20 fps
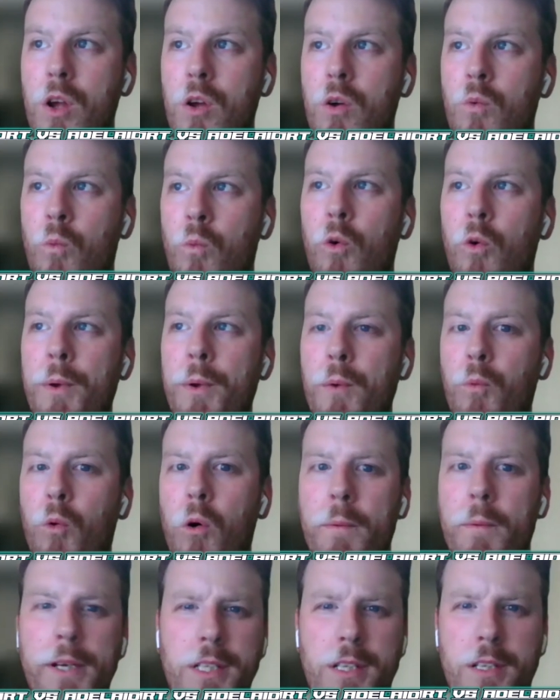we'll be
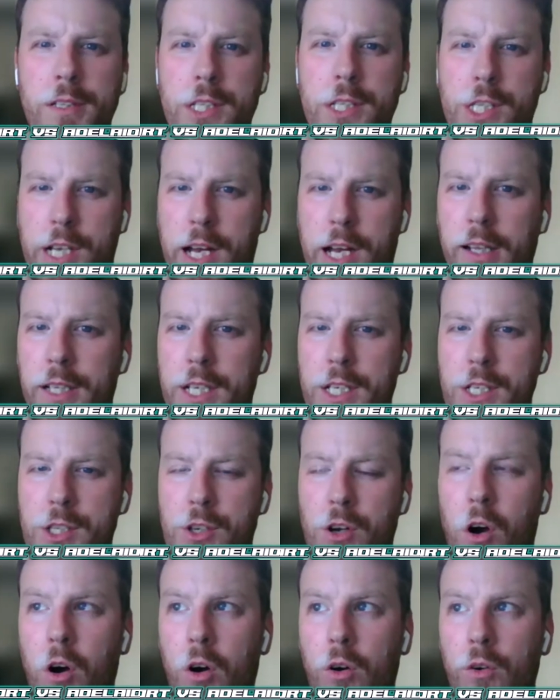warming to the challenge
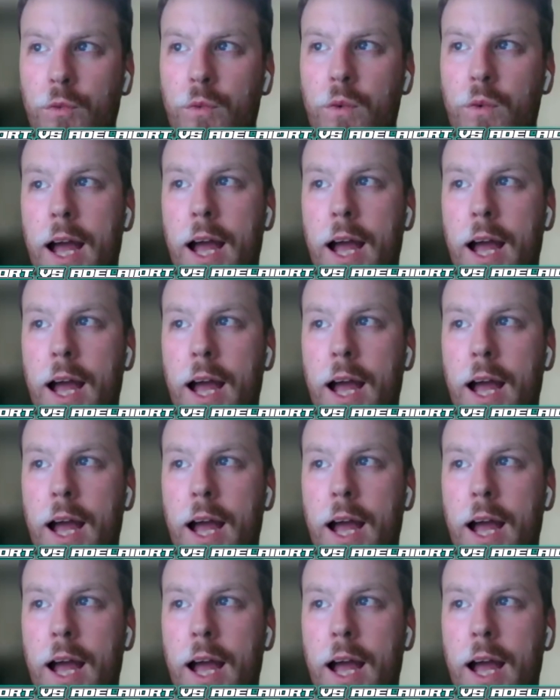of